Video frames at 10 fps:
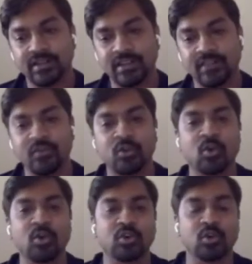if you
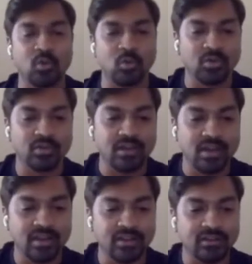don't know
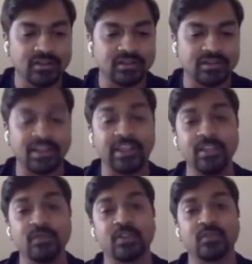the
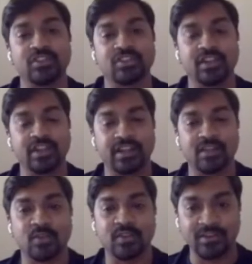key with which the
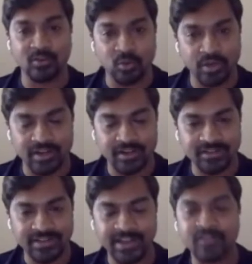data was encoded,
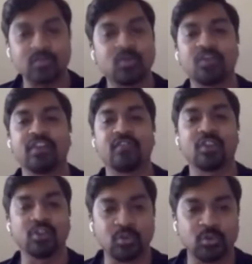there is no way
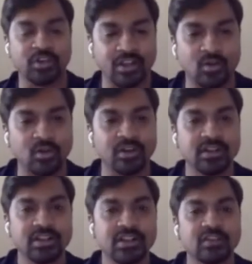for you to decode.
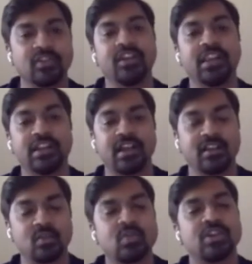So the data
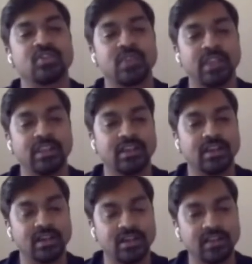is virtually
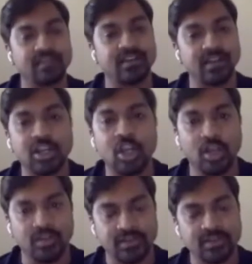uh, considered
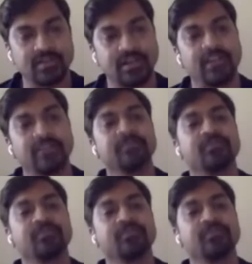lost, right?